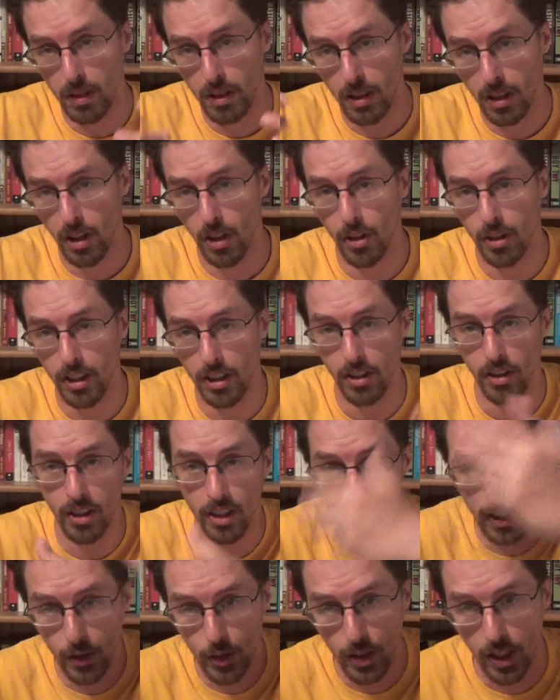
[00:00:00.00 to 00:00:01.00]
Hogan
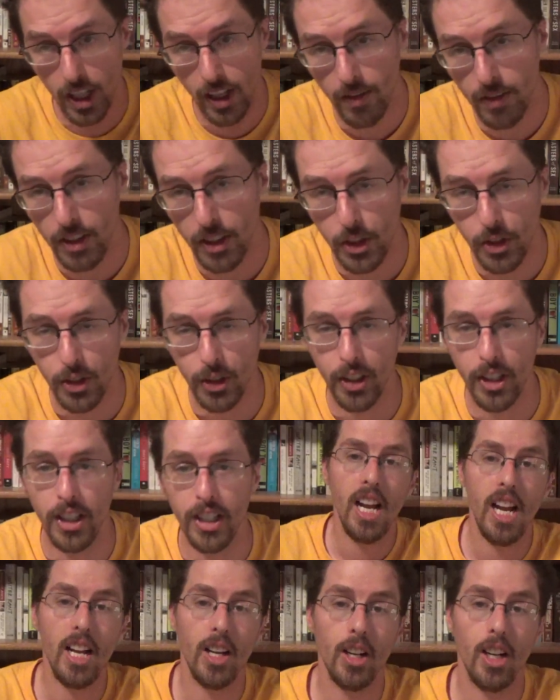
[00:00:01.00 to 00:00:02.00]
lives, obviously.
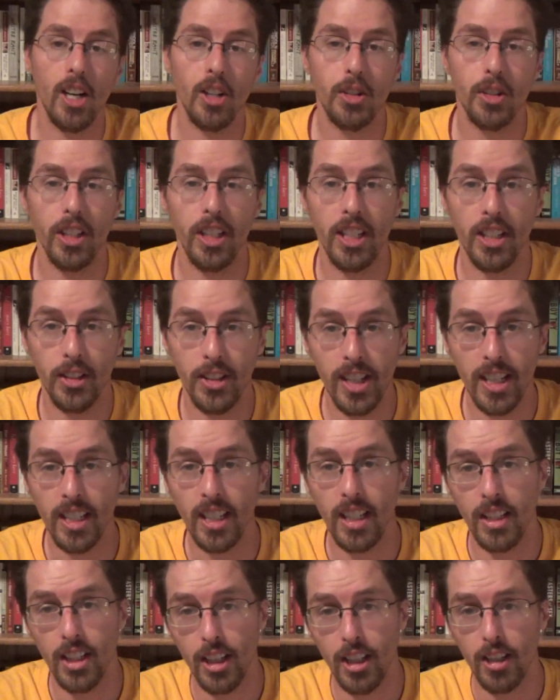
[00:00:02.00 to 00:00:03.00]
And honestly, the
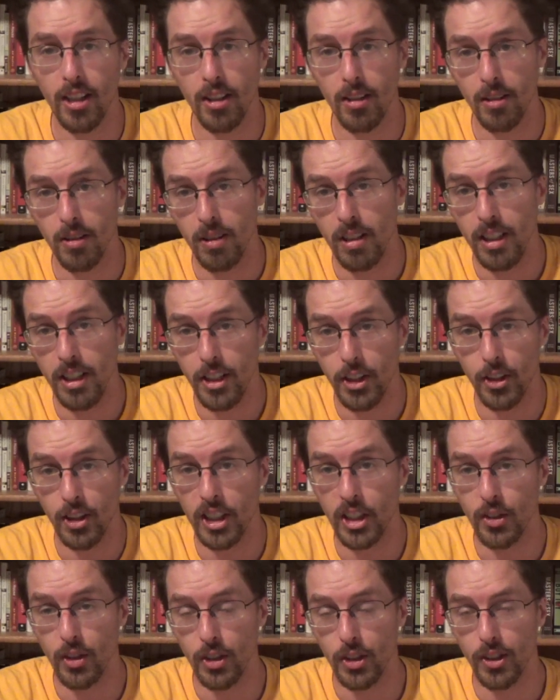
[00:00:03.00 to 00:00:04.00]
second, another
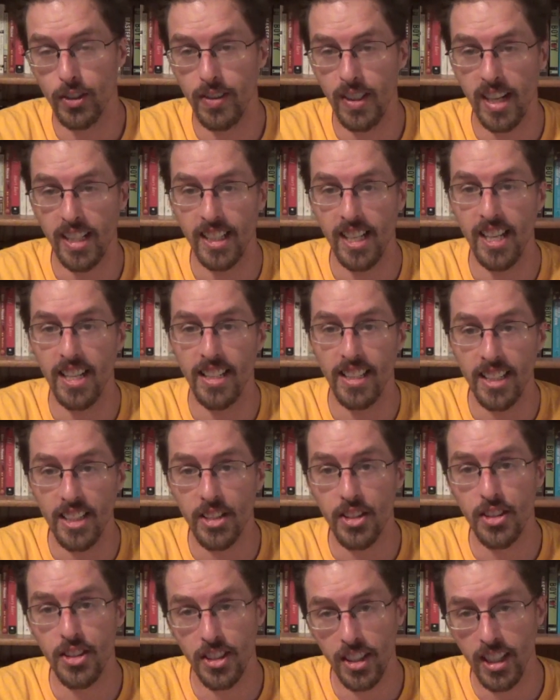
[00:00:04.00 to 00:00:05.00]
hindrance was the fact that
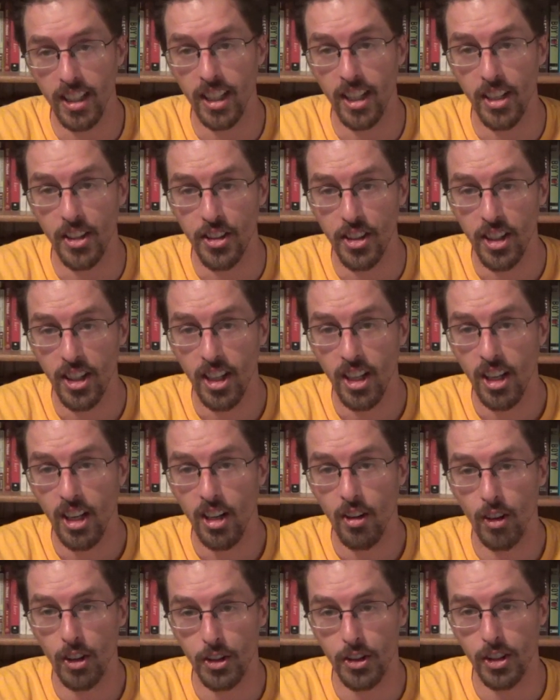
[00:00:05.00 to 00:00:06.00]
this judge
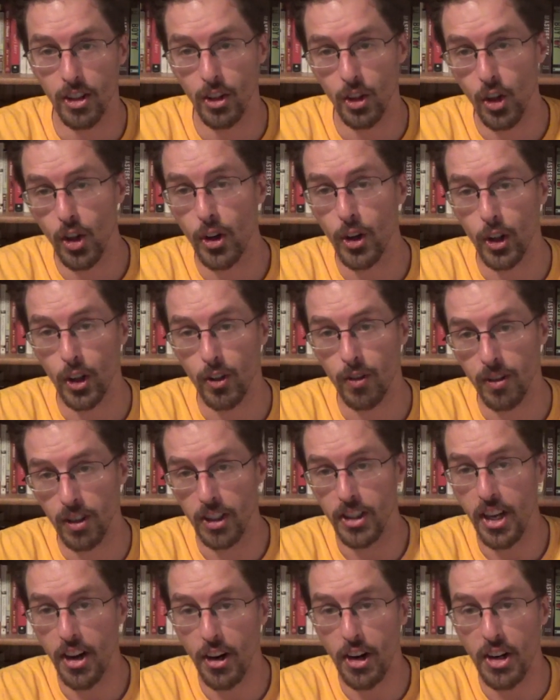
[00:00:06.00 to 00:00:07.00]
was the lawyer for the
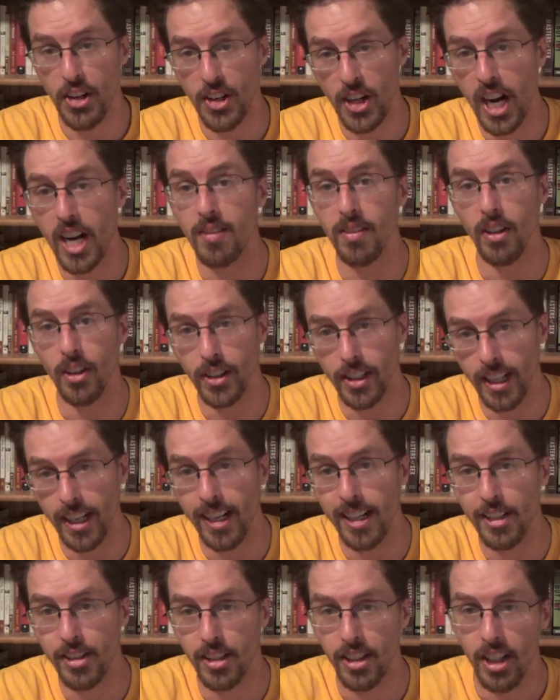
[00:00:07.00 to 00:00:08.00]
Terry Schiavo
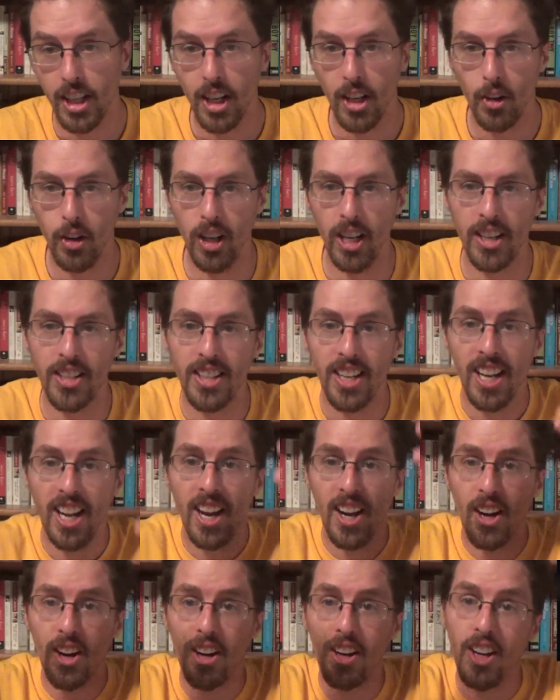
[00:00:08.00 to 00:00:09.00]
case, which
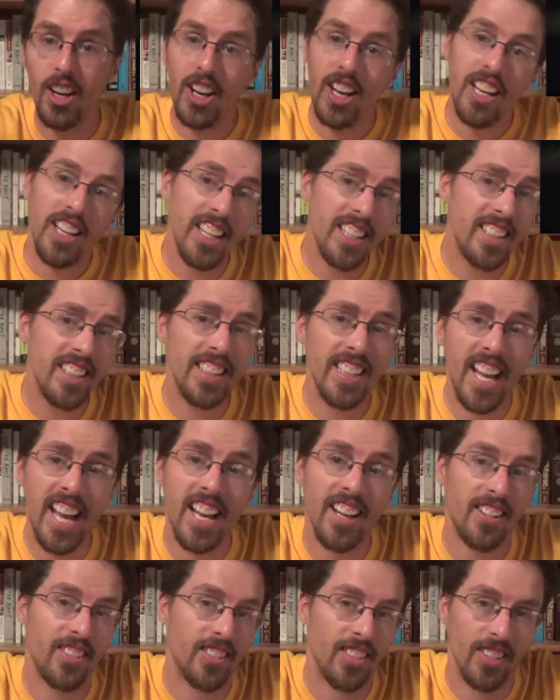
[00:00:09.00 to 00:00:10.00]
isn't
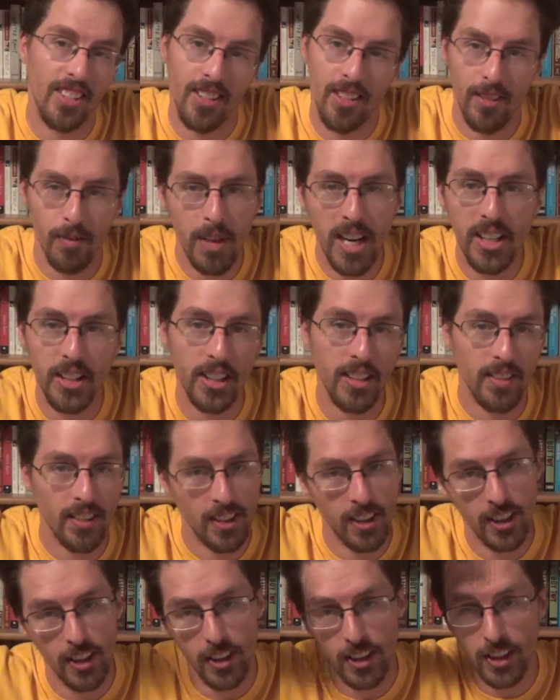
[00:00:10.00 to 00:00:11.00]
that amazing
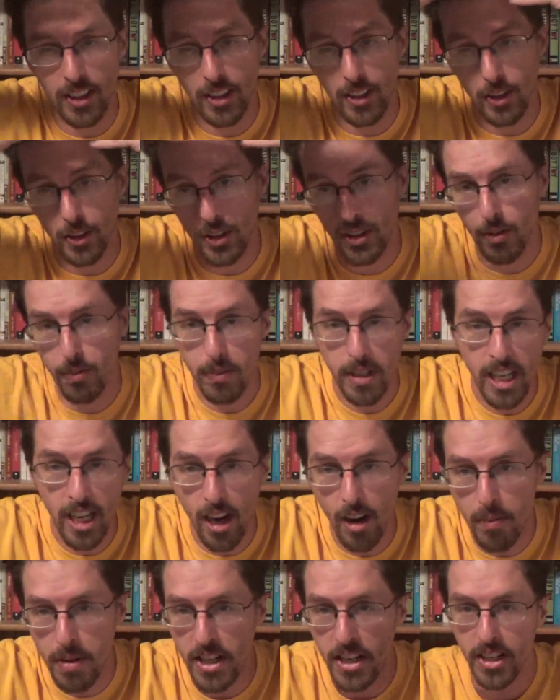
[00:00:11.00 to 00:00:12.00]
for, you know,
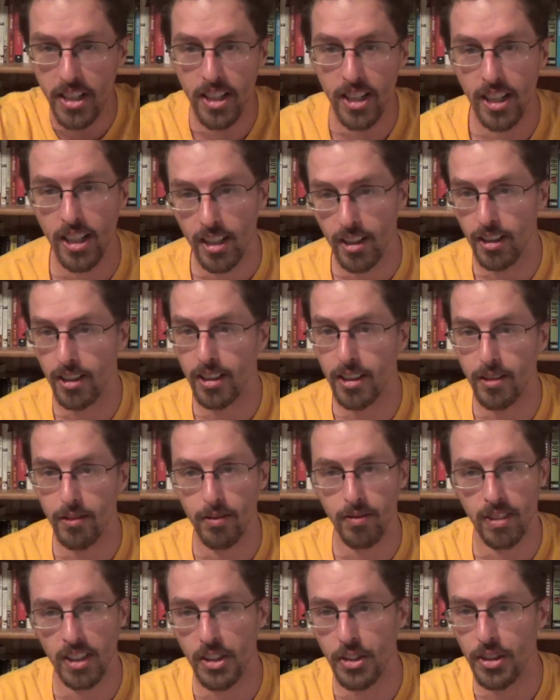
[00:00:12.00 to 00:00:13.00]
a media
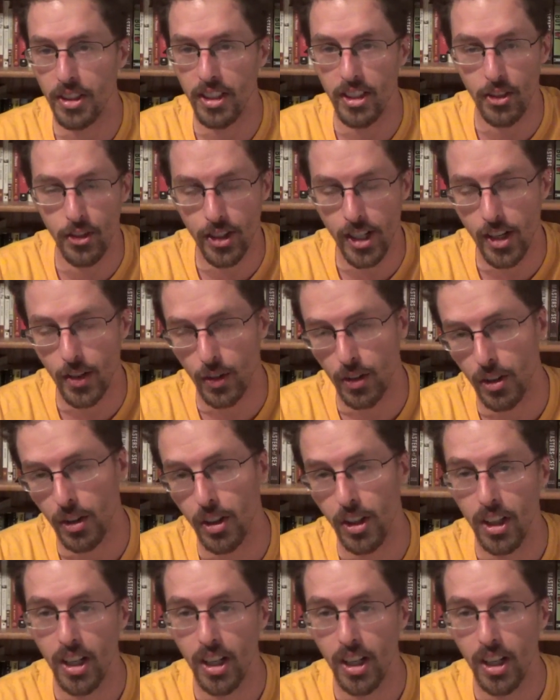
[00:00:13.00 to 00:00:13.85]
frenzy in general.